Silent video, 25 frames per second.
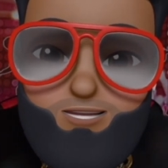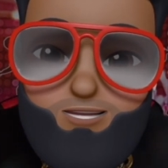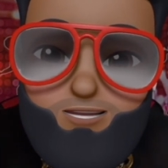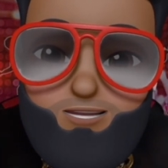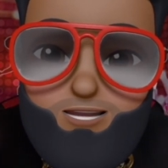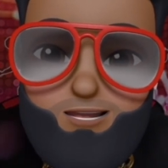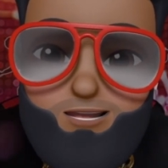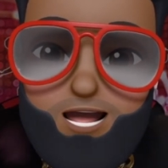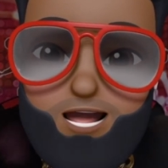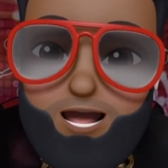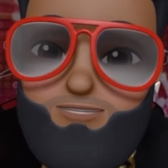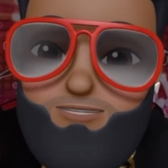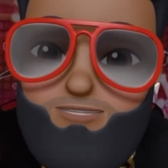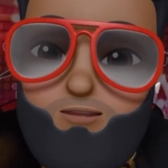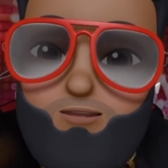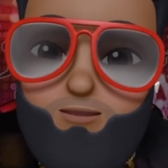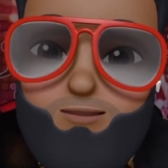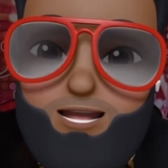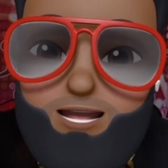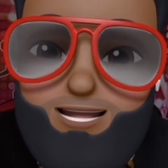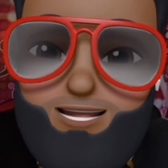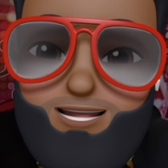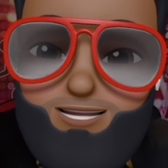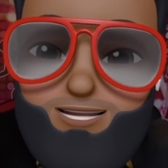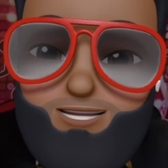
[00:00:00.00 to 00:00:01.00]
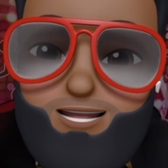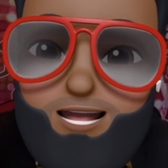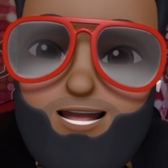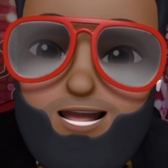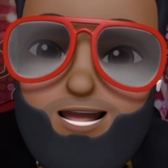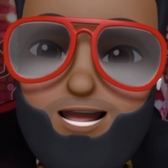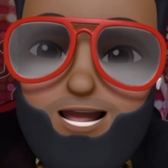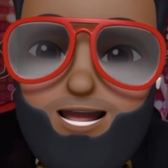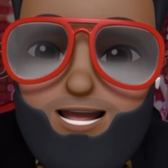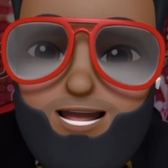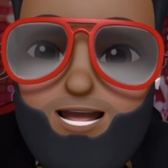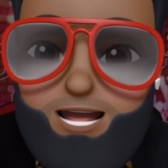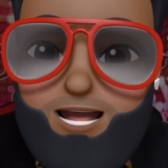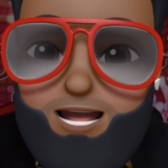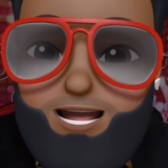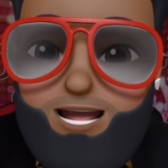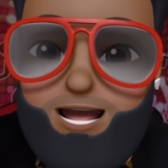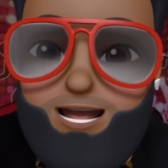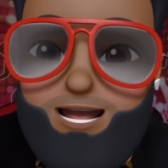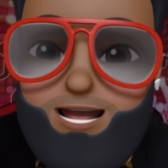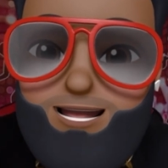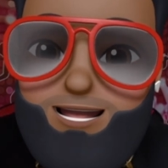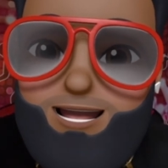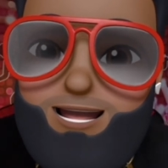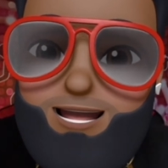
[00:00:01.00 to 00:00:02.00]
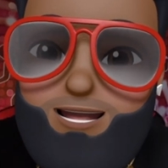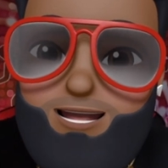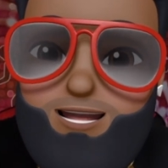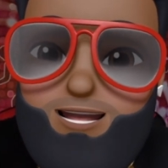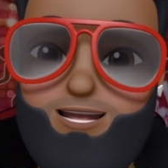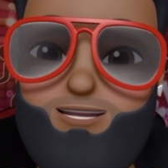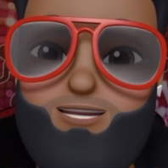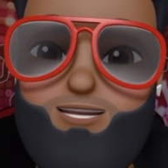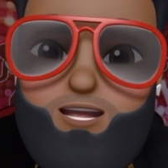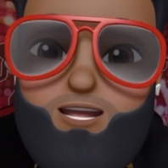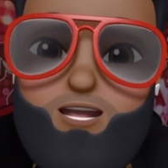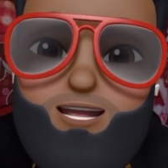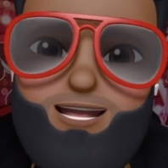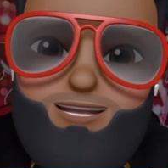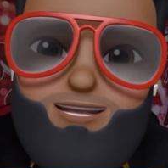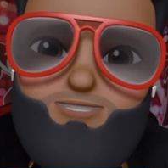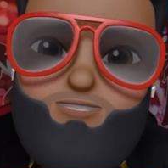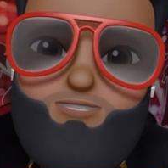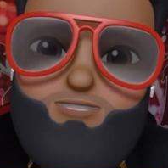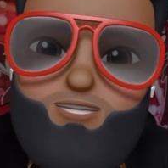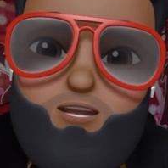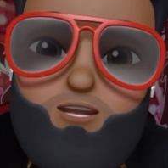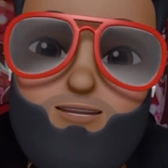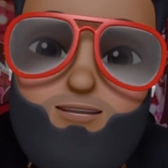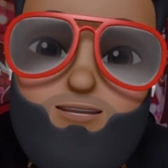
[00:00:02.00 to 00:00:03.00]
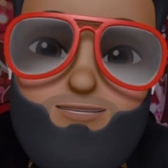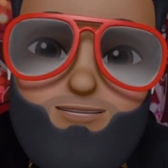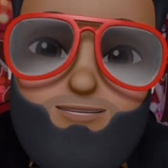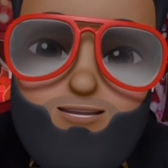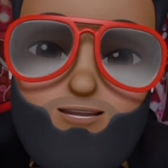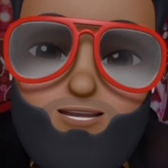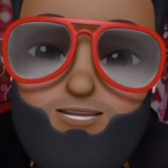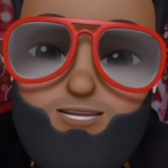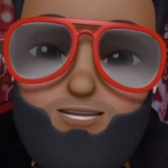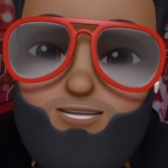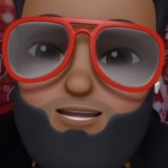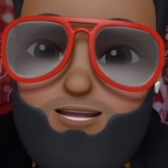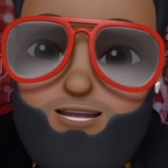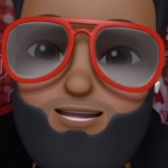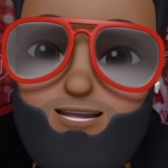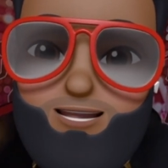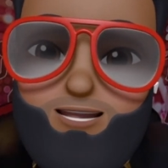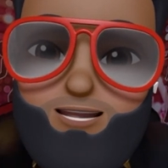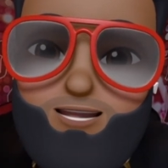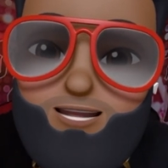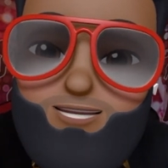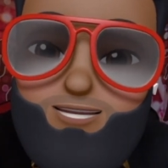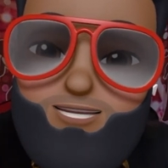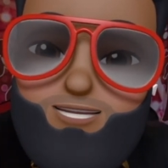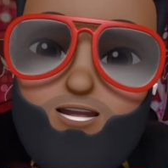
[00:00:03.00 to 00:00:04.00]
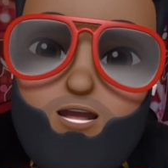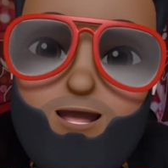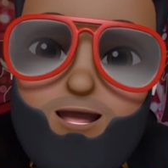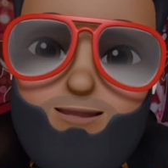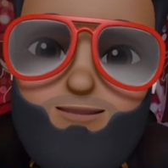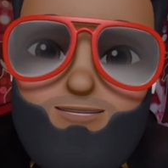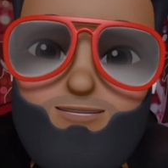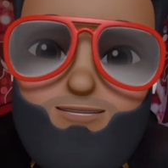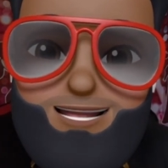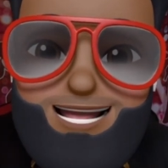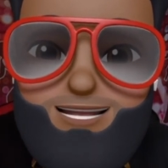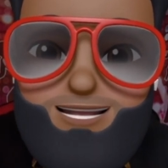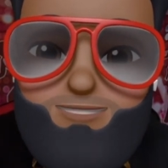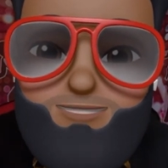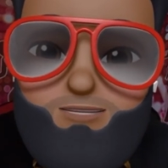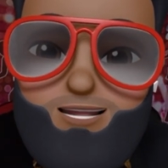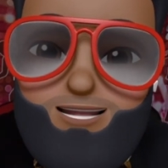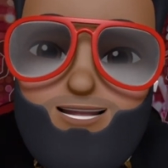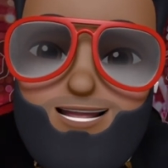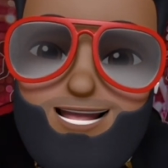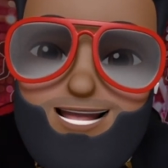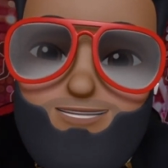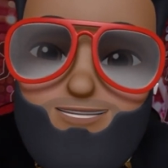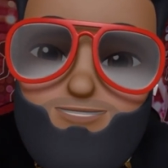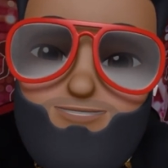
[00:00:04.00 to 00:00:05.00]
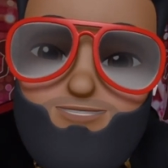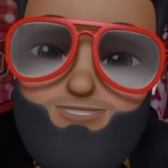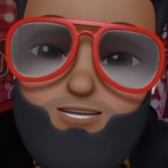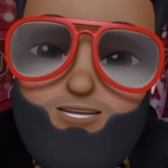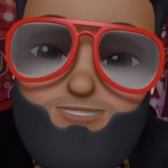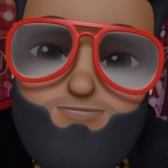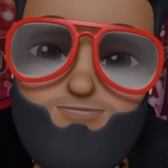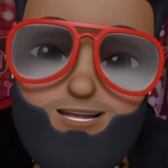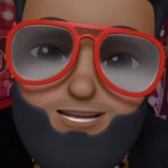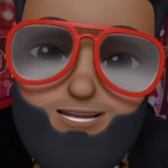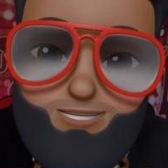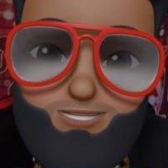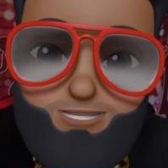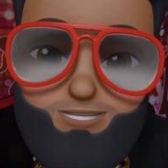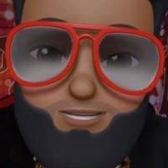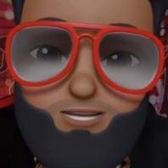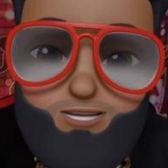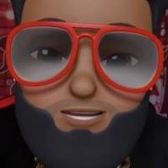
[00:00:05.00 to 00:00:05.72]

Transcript: Every weekend, say, hey, hey, hey, hey, the electricity bill is, is, is a couple thousand. We need to have a fundraiser.